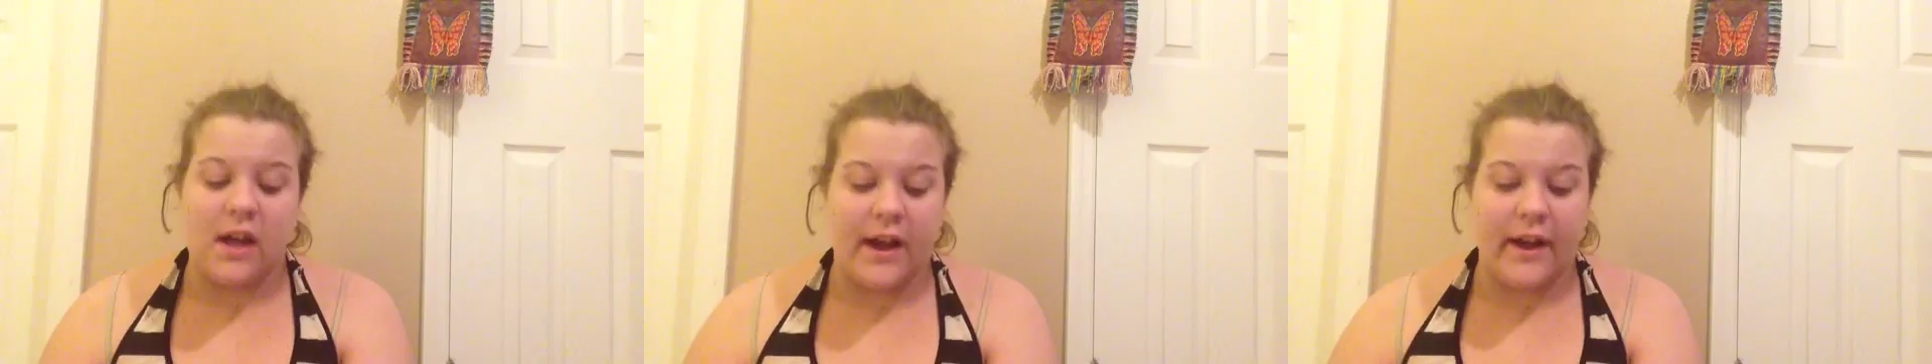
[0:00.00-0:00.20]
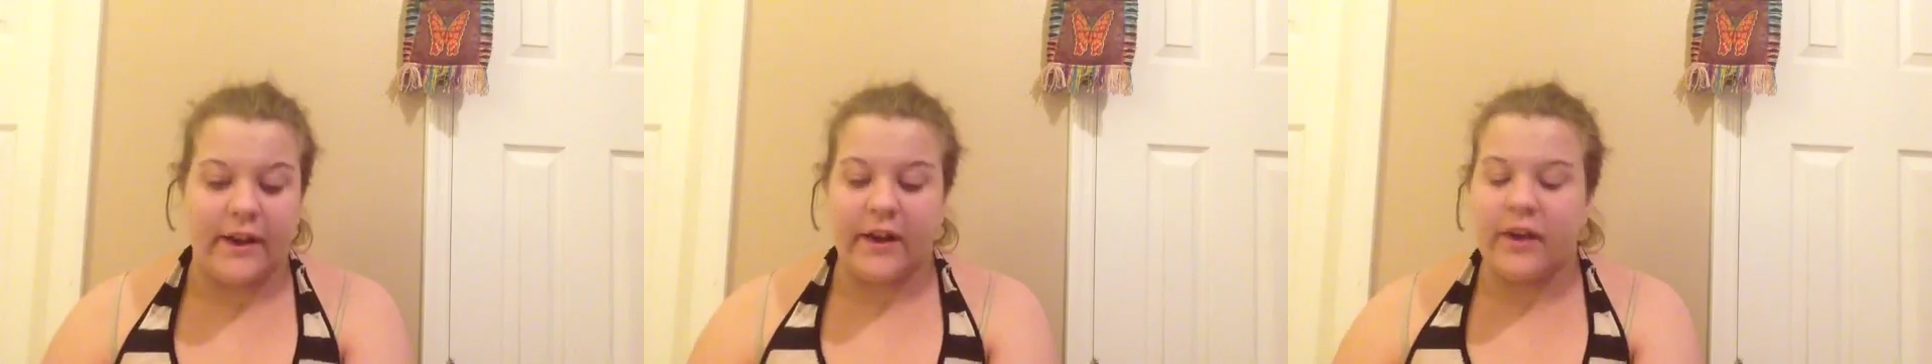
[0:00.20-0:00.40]

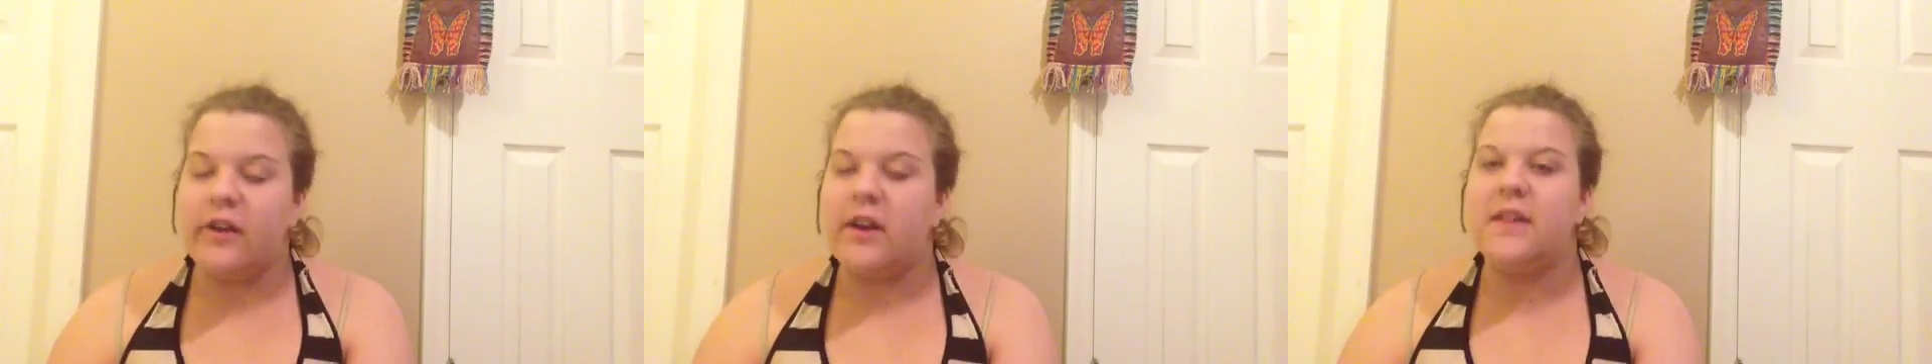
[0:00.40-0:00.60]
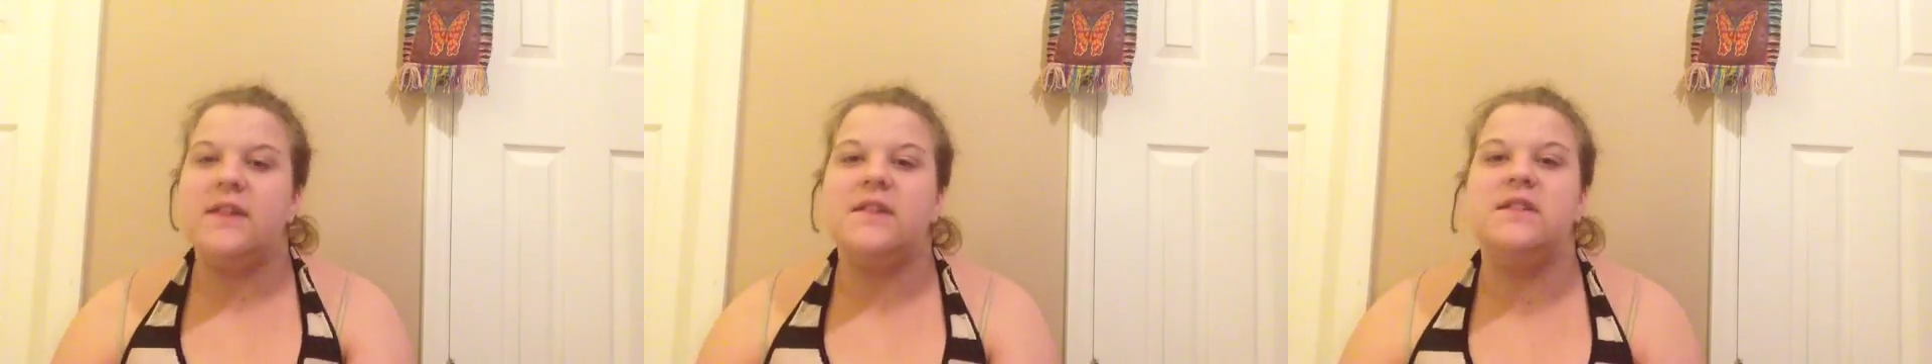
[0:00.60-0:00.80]
And He
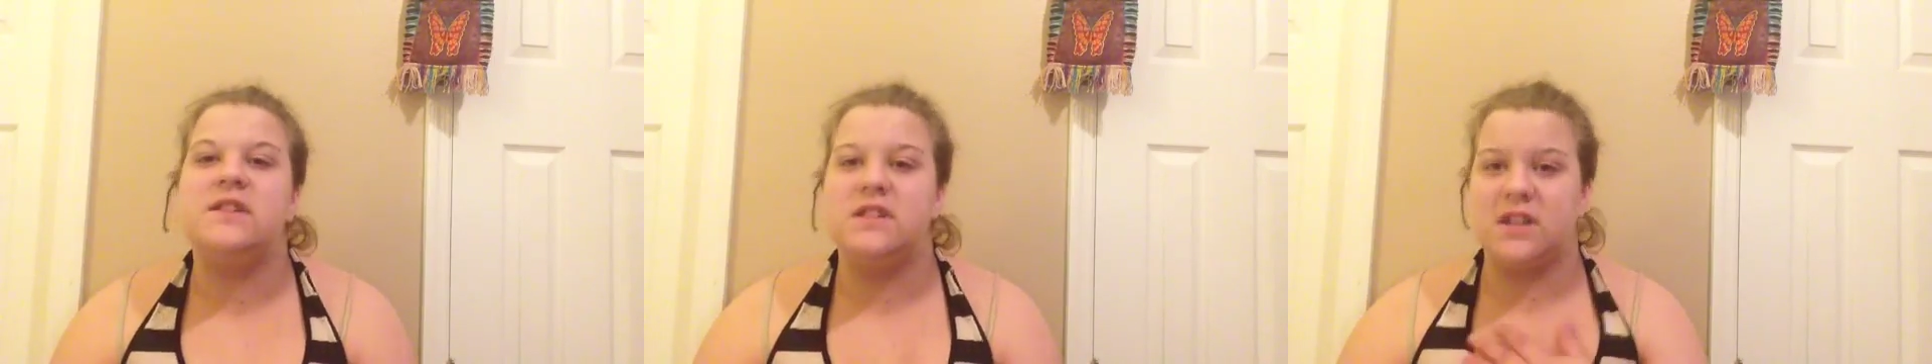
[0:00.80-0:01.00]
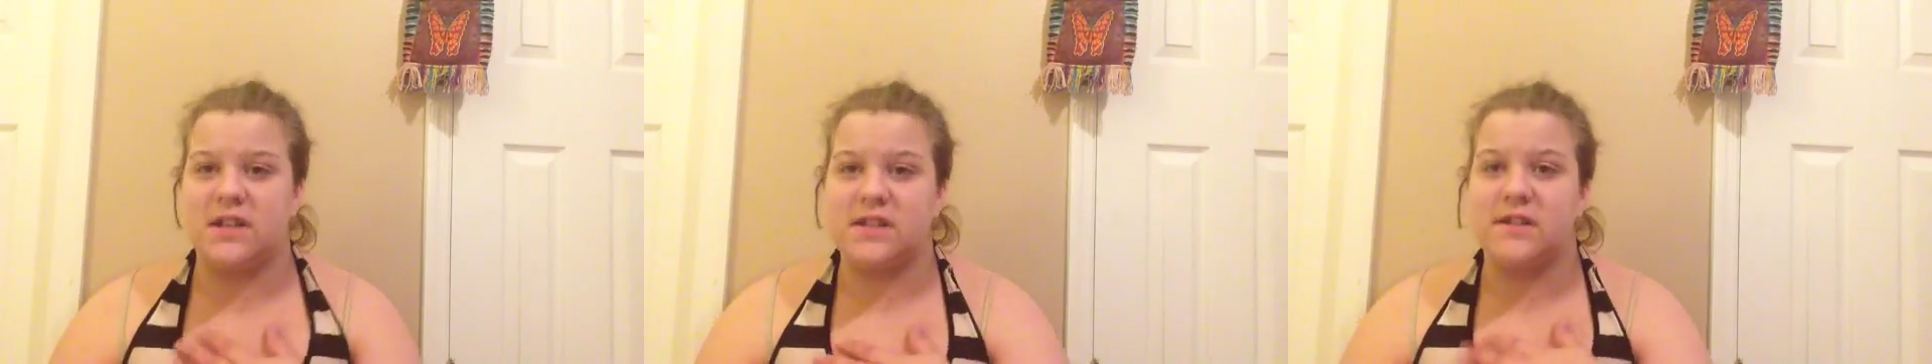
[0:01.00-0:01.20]
created this
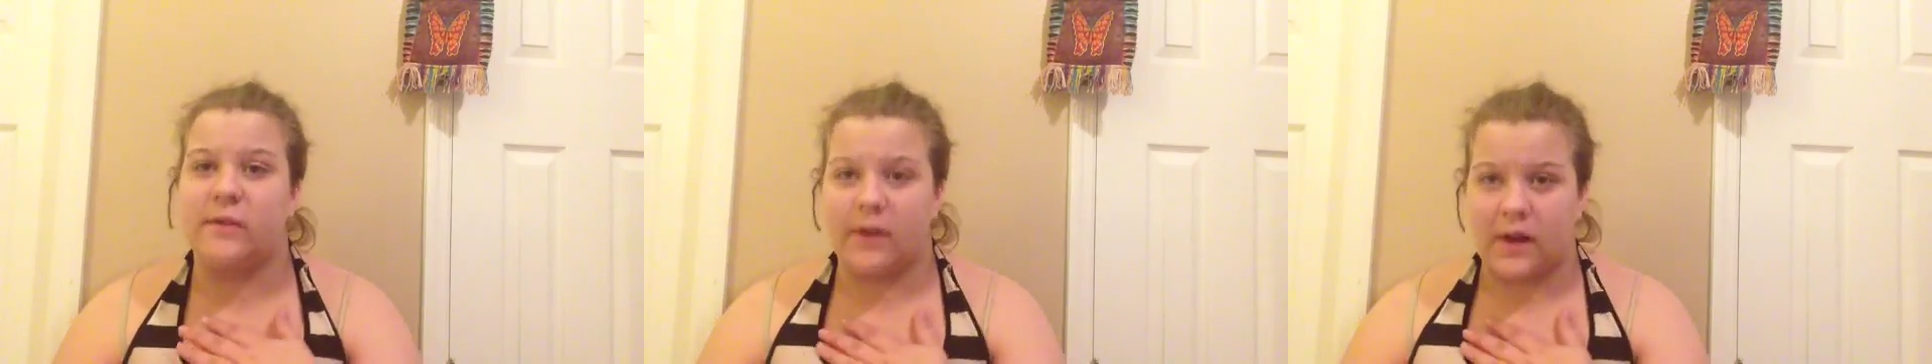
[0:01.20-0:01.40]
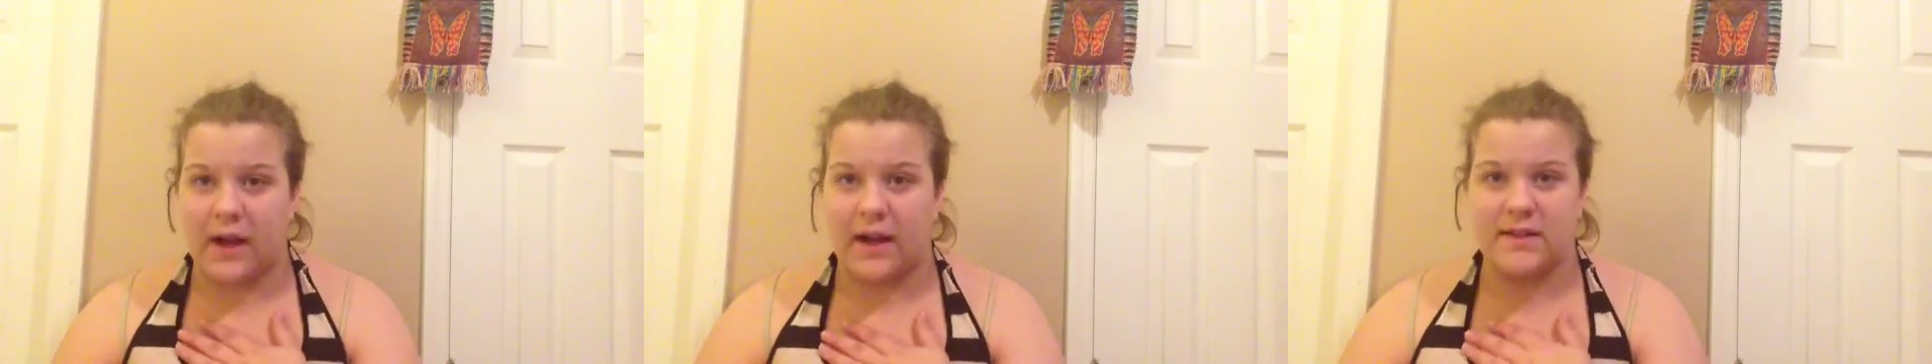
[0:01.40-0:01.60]
just
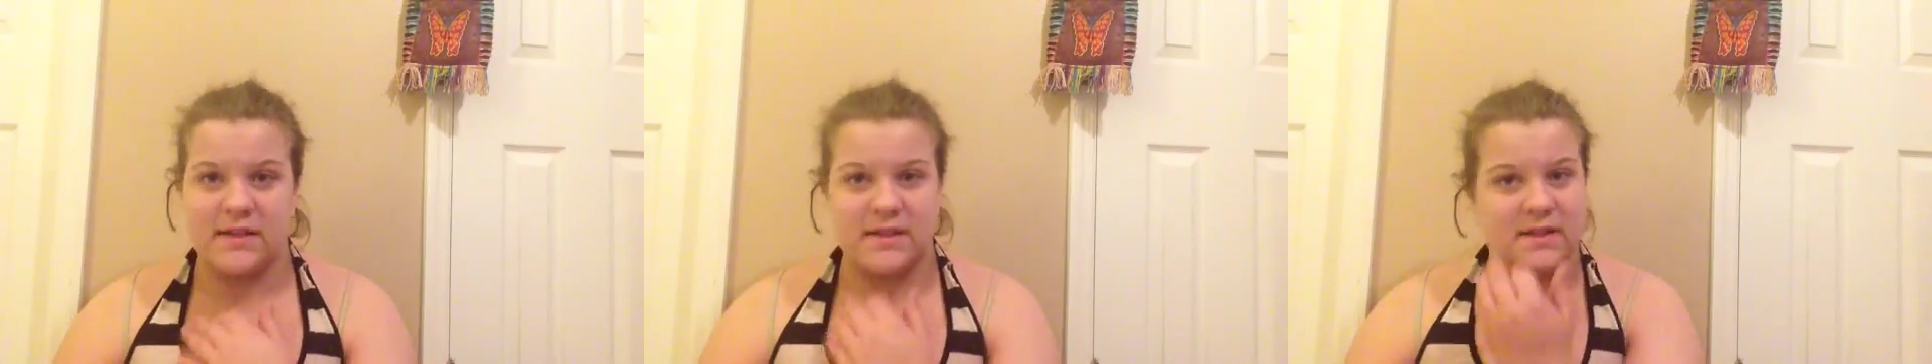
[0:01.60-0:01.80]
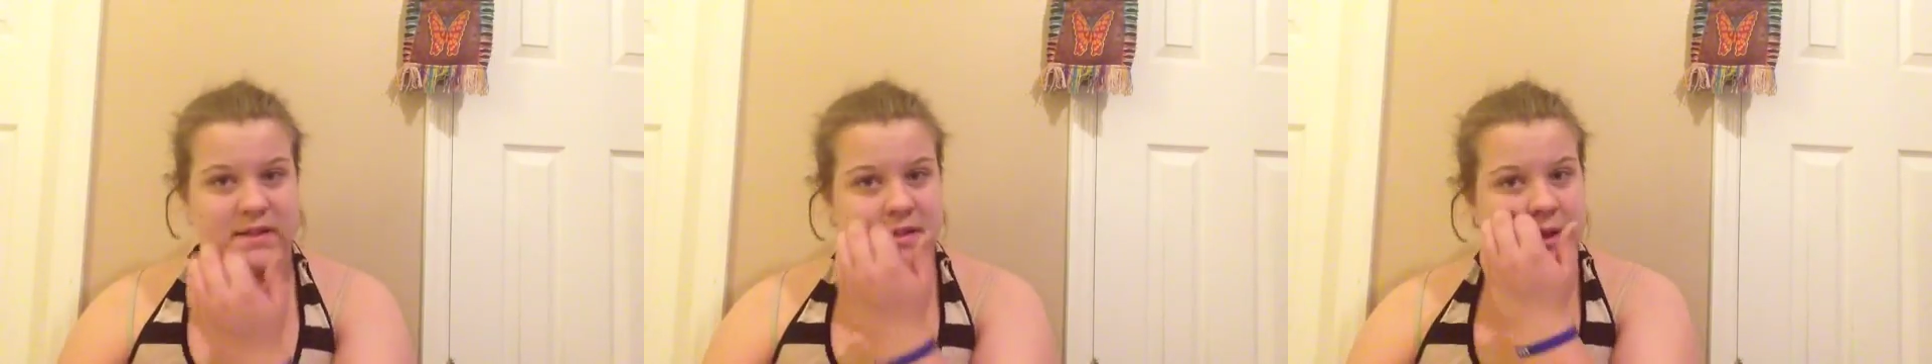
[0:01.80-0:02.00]
for
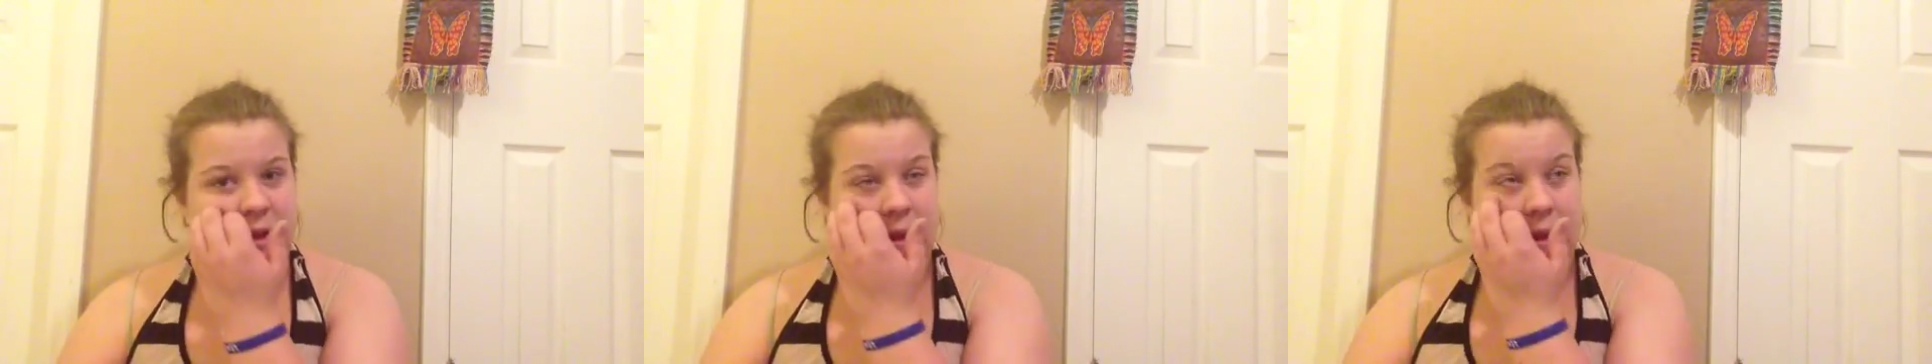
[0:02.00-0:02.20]
us,